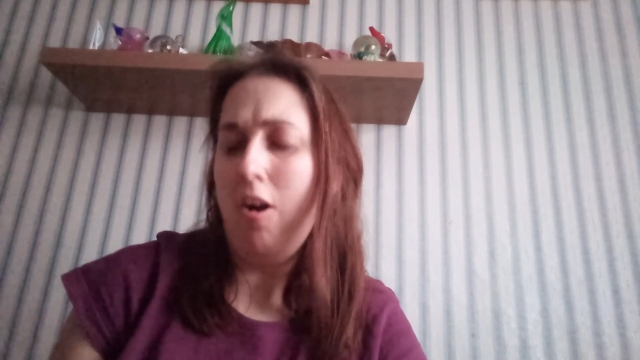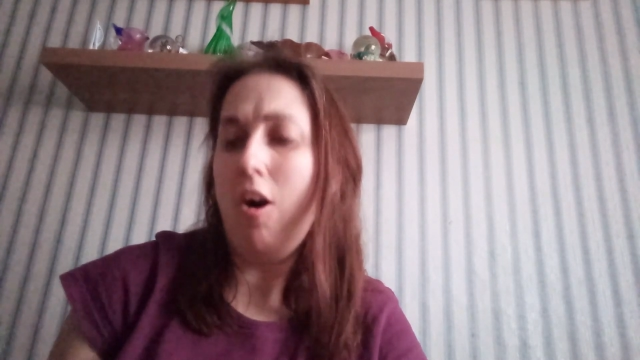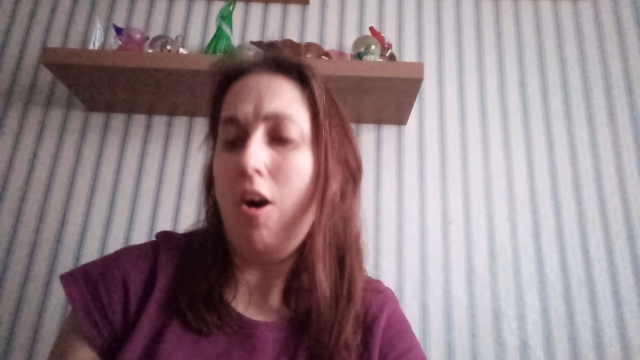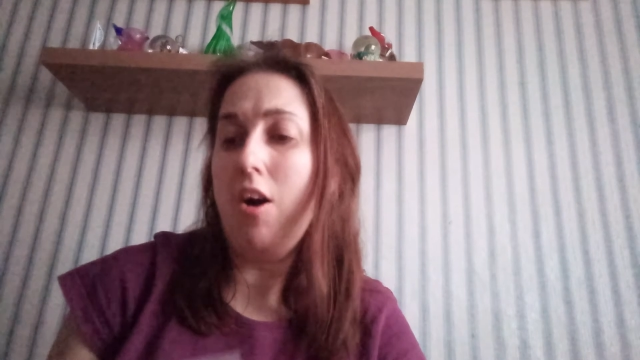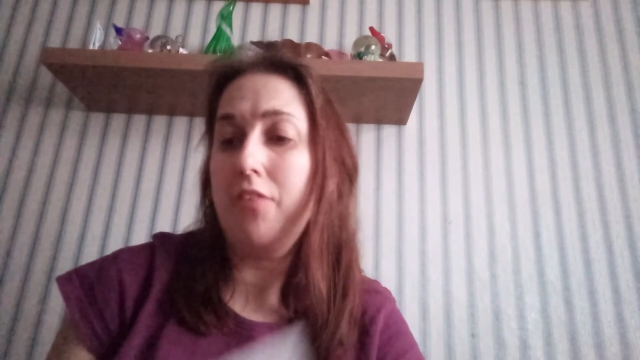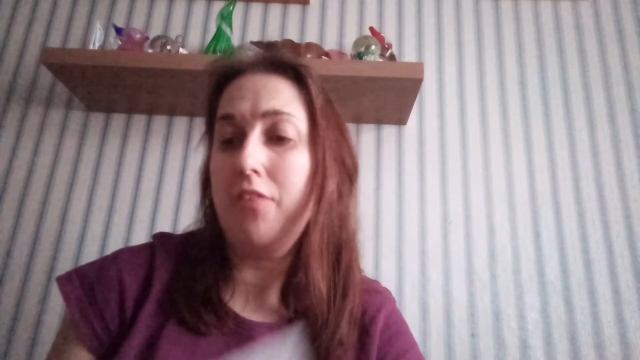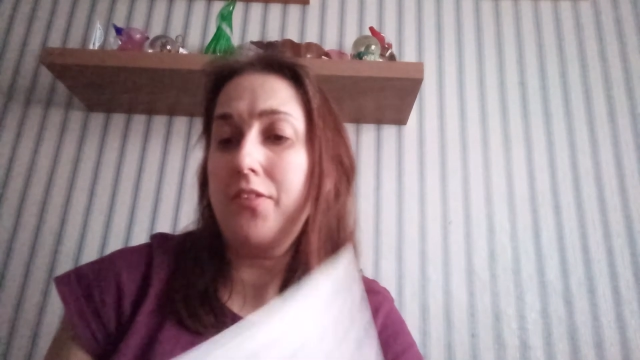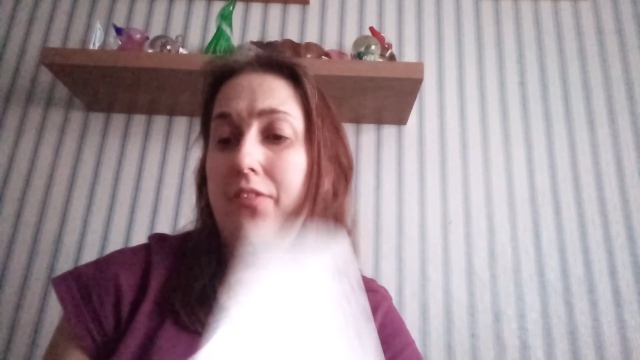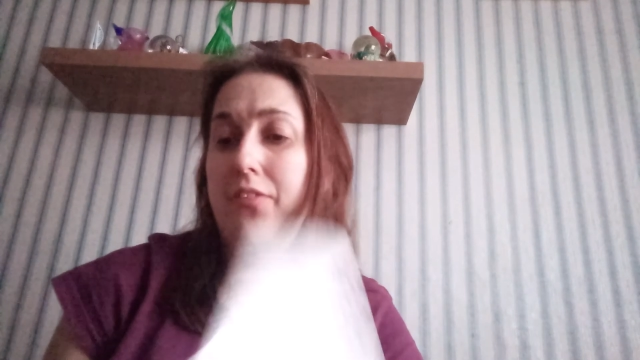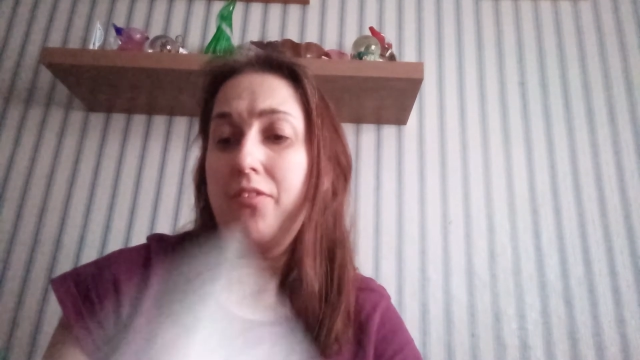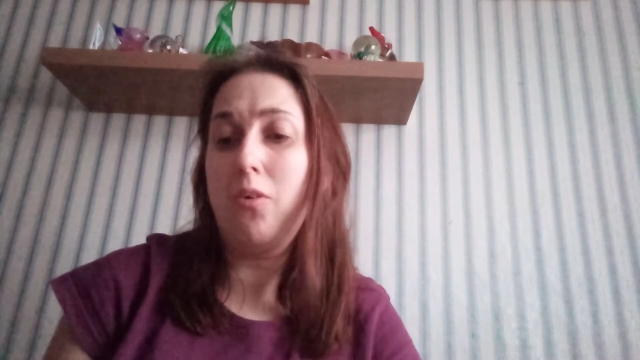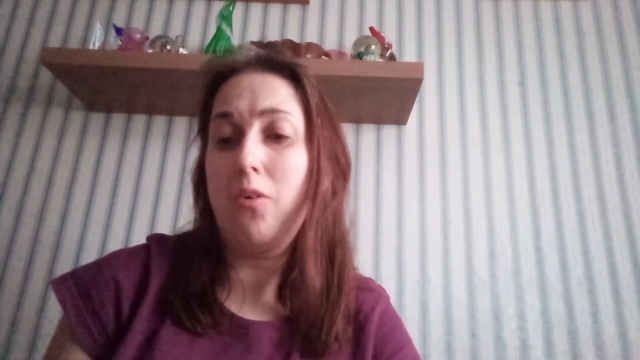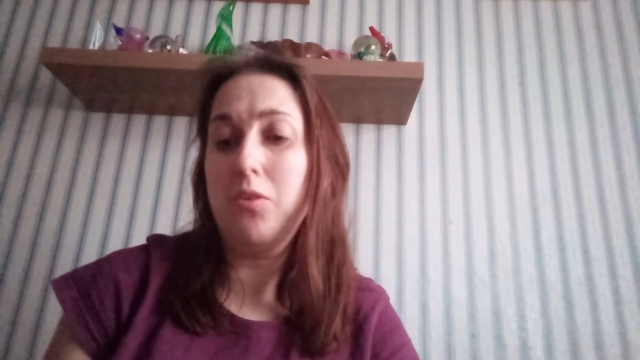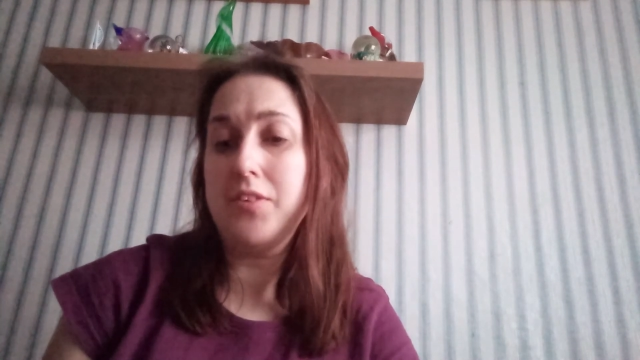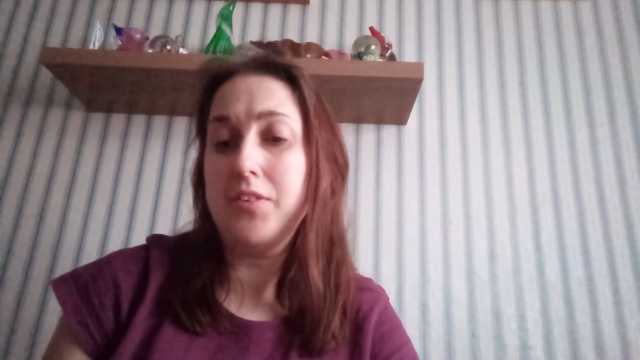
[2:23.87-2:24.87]
after
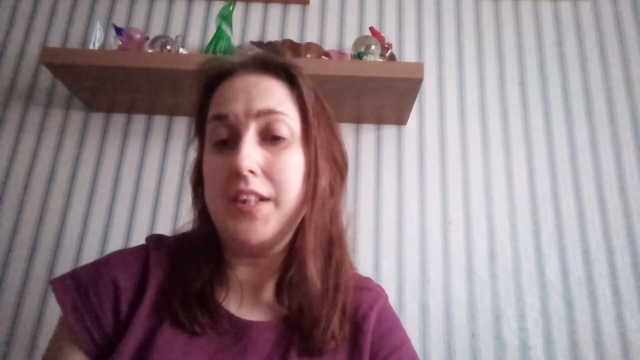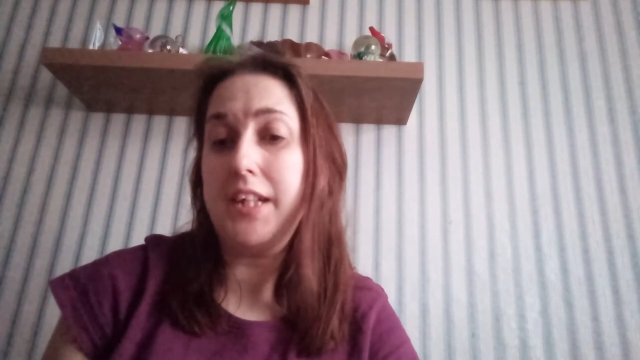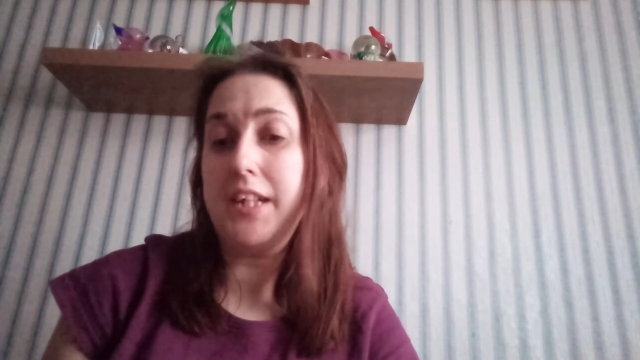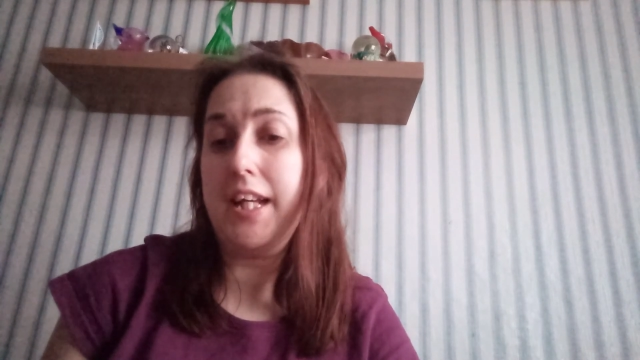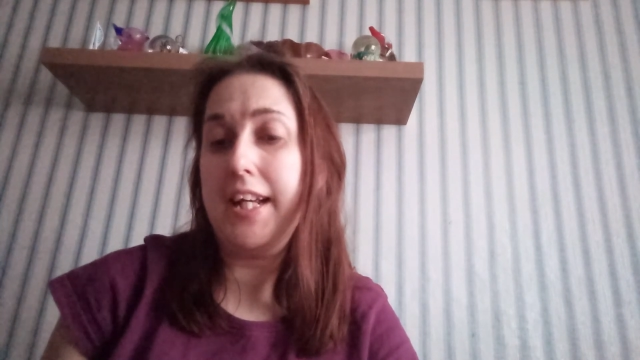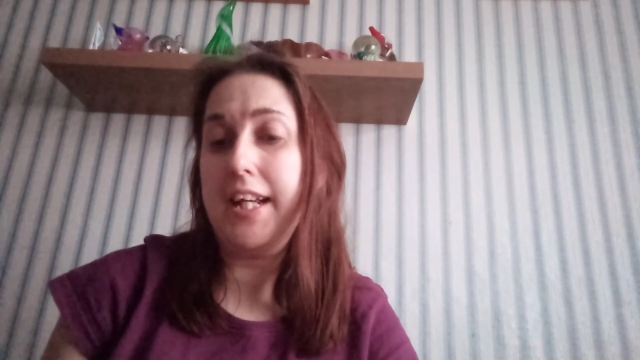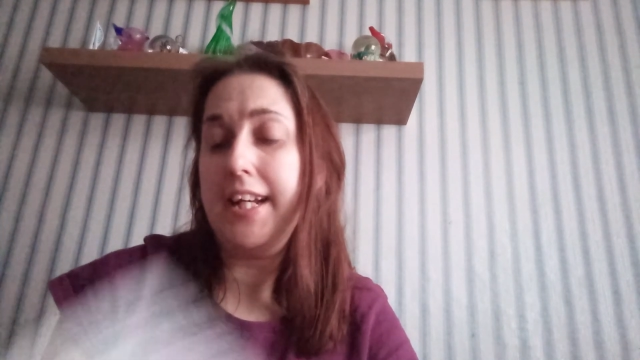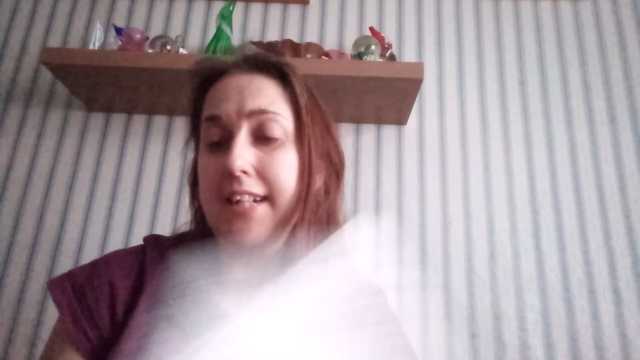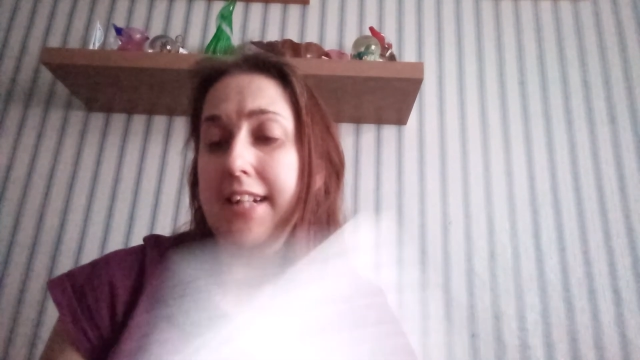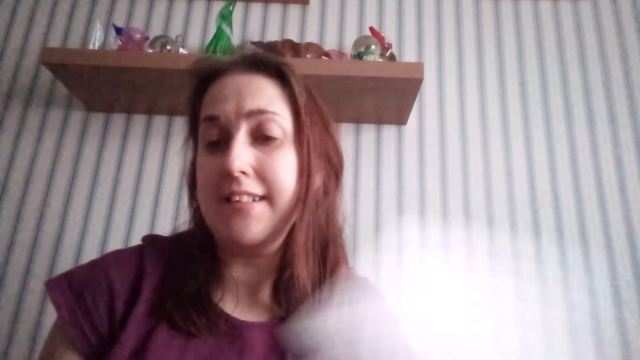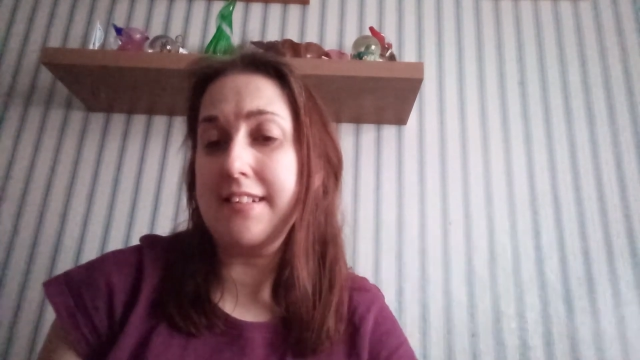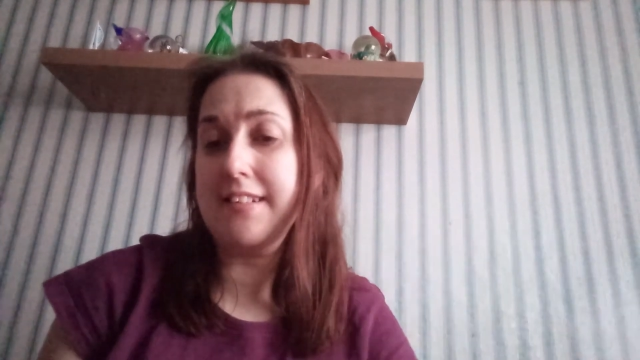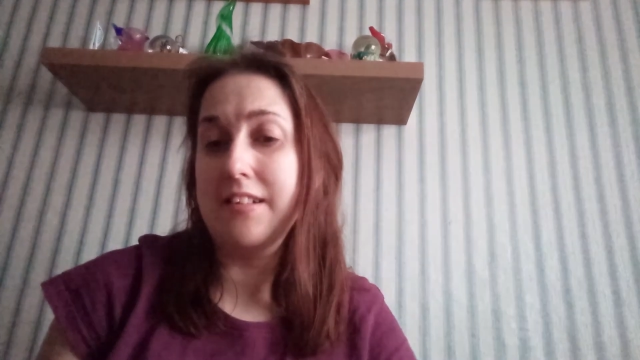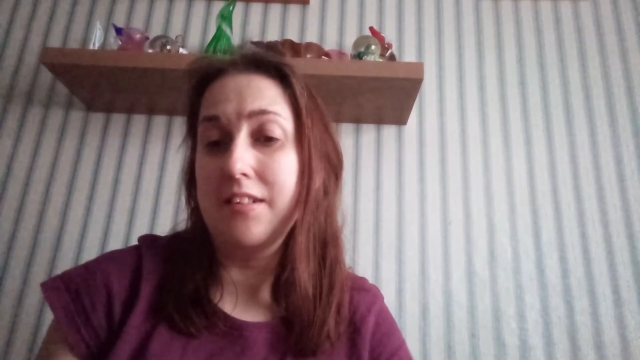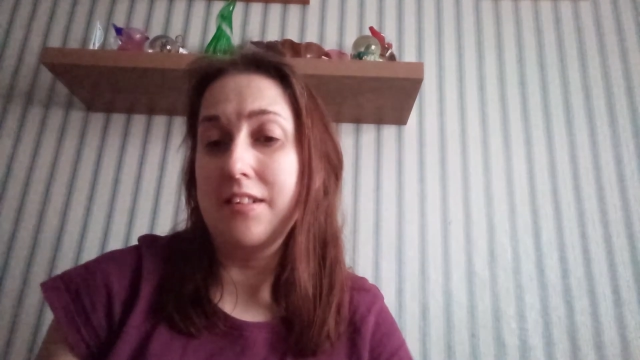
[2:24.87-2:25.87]
40
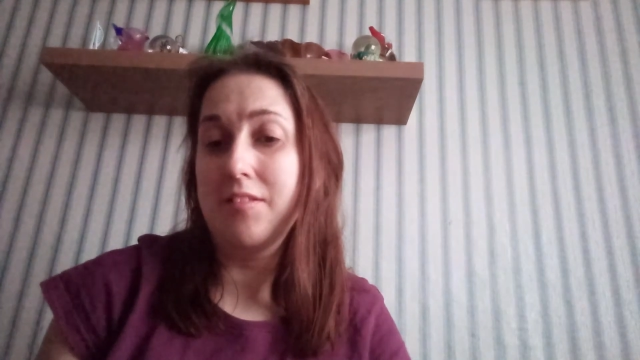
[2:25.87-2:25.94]
years